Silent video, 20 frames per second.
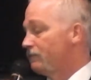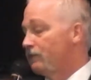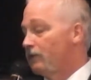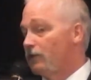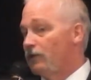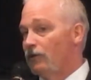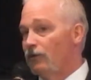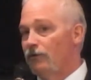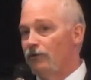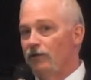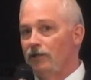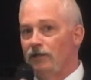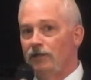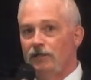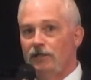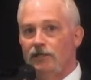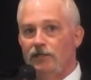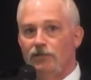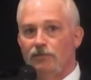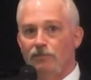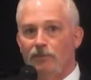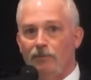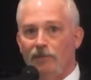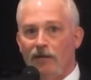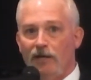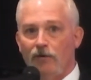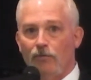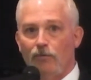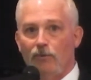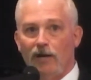Do you teach them to
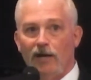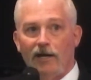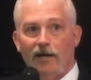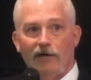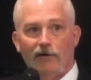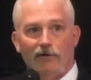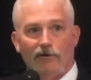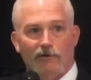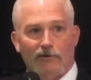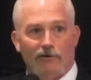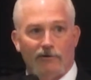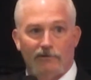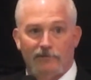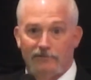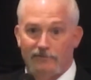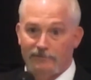make weight, or